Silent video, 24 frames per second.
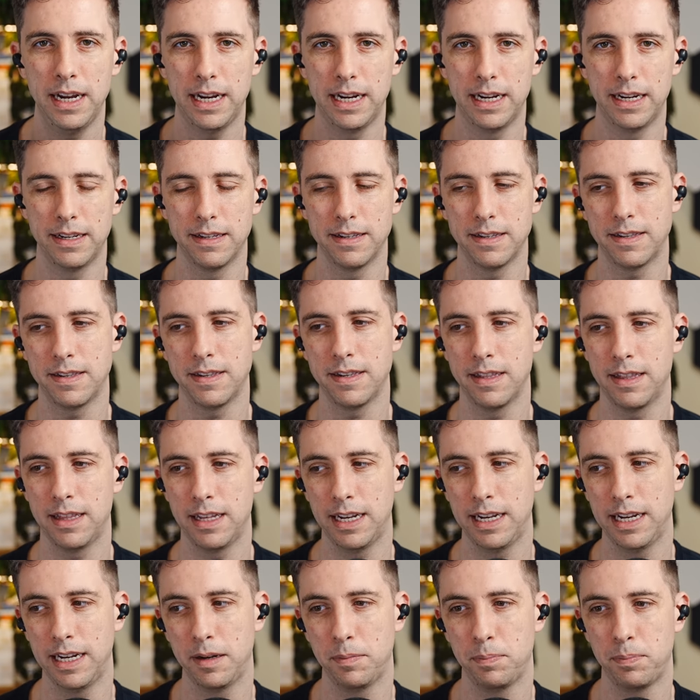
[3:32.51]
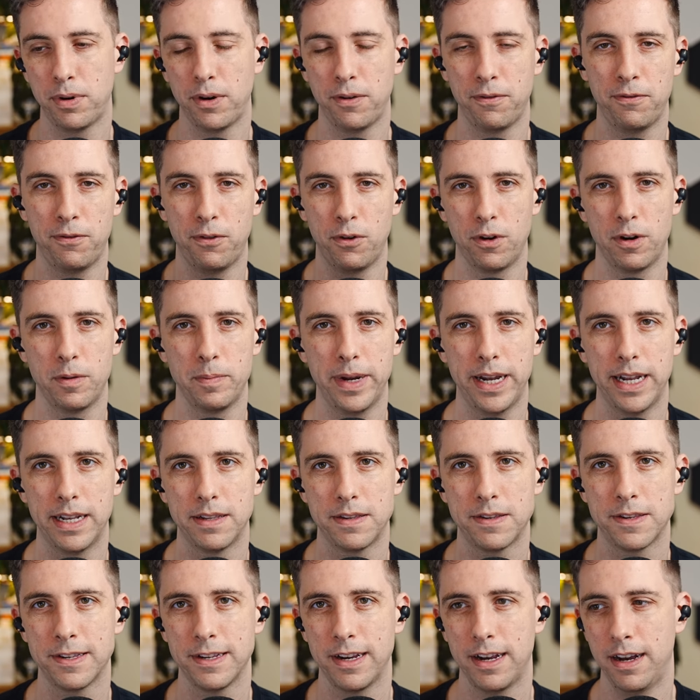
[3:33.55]
is the
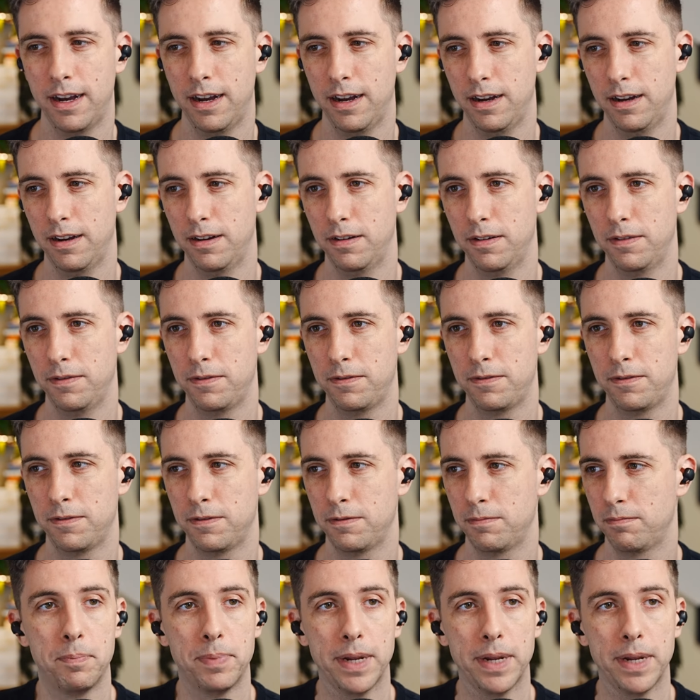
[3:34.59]
performance of